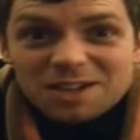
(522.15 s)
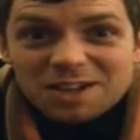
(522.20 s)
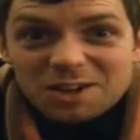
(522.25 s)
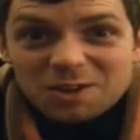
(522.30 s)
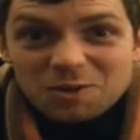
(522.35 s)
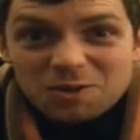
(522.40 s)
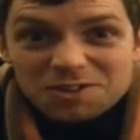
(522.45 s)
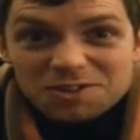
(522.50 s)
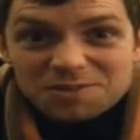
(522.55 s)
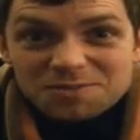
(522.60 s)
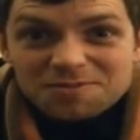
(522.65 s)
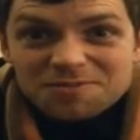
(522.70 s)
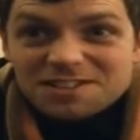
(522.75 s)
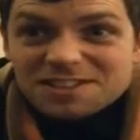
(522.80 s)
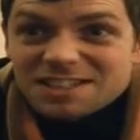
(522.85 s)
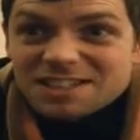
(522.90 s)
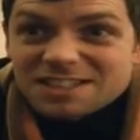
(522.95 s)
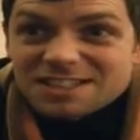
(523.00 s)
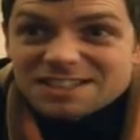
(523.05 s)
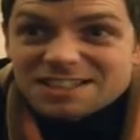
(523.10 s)
Quantum
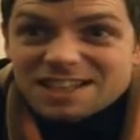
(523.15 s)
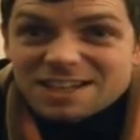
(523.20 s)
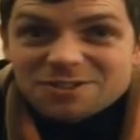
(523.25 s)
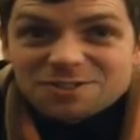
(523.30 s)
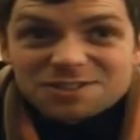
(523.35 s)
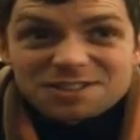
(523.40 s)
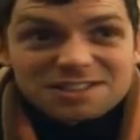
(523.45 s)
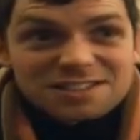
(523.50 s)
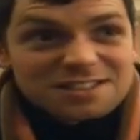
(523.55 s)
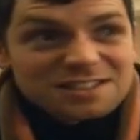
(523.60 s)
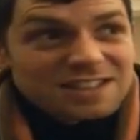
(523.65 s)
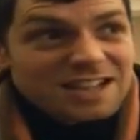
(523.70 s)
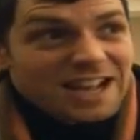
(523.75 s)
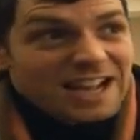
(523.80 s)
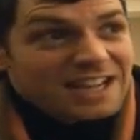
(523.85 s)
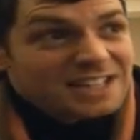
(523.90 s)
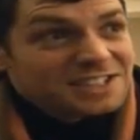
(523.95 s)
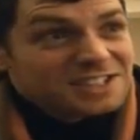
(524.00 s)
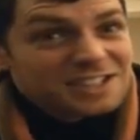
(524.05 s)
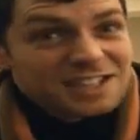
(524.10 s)
physics tells us that
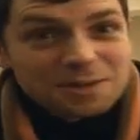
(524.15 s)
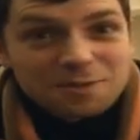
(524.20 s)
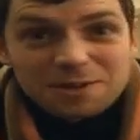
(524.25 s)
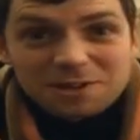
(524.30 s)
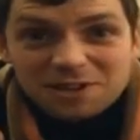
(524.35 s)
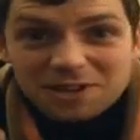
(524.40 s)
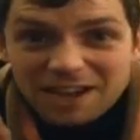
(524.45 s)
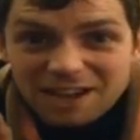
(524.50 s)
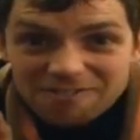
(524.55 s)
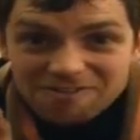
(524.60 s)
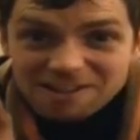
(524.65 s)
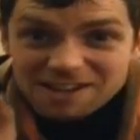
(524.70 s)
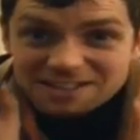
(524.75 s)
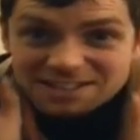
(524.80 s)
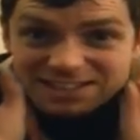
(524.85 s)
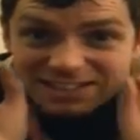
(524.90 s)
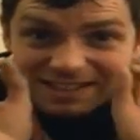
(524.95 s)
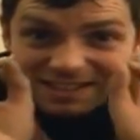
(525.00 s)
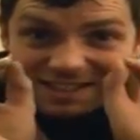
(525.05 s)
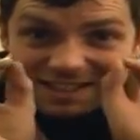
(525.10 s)
actually when you get
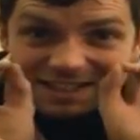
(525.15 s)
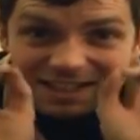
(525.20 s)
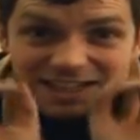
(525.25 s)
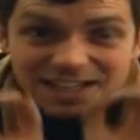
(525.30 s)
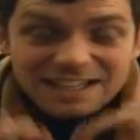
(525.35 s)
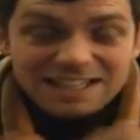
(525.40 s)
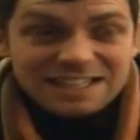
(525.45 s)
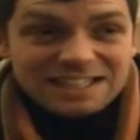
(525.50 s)
right into the,